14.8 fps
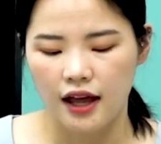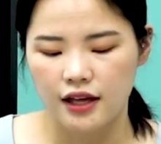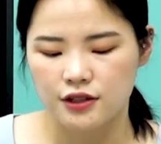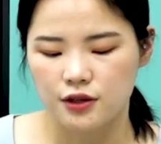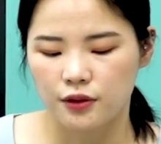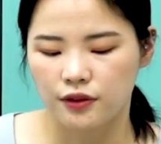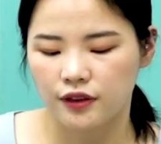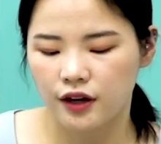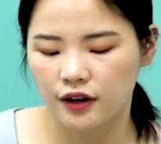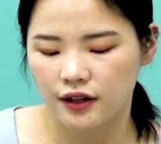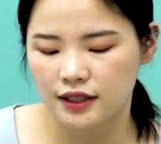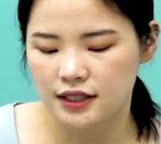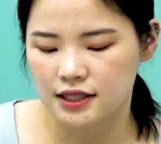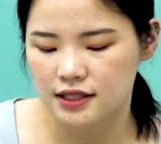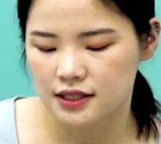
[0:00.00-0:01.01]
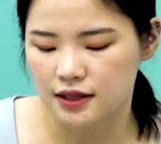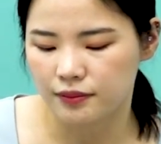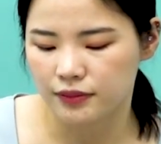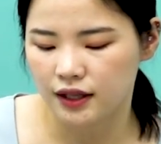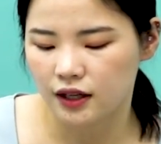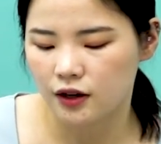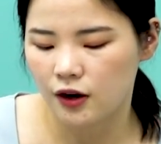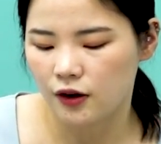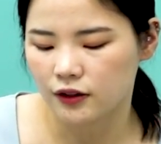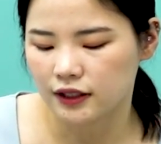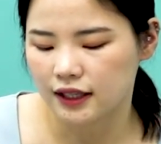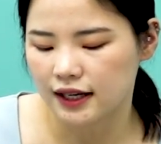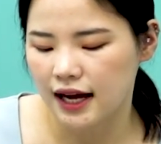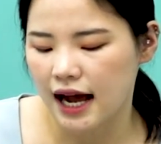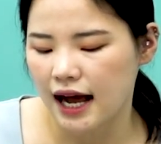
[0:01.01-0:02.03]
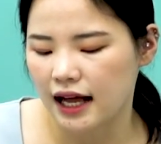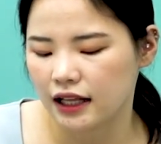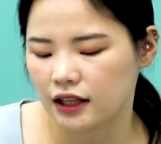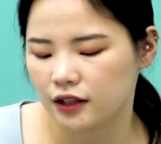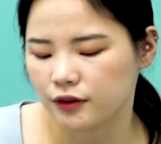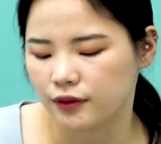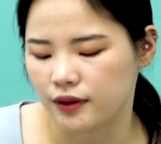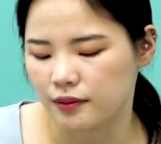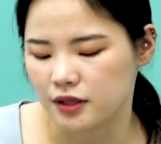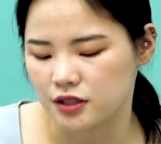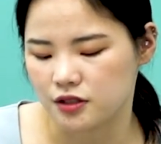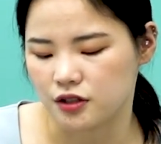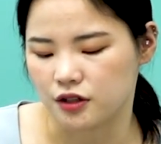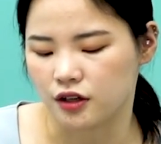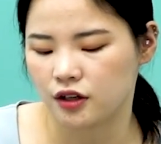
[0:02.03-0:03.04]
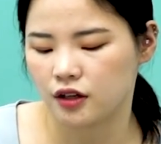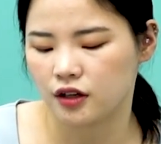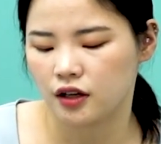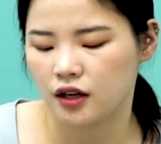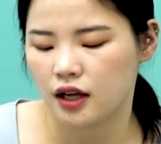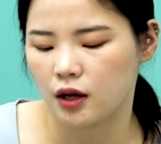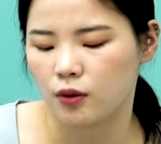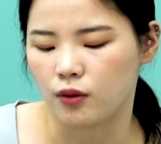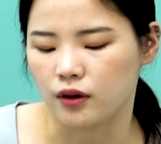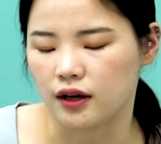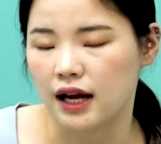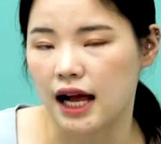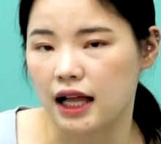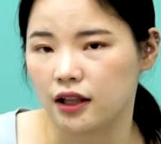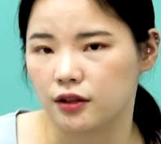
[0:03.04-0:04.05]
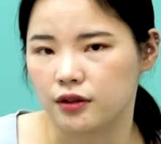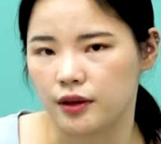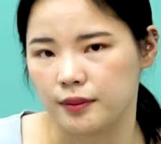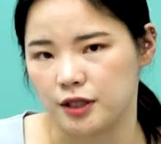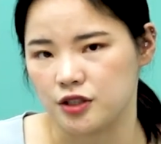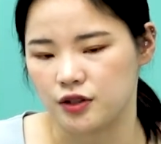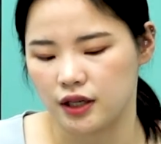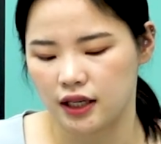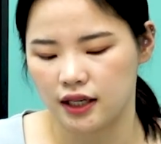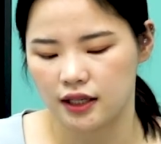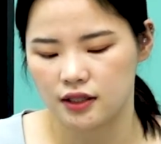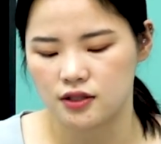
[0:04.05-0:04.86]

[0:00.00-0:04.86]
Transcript: So there is something called calorimeter or calorimetry.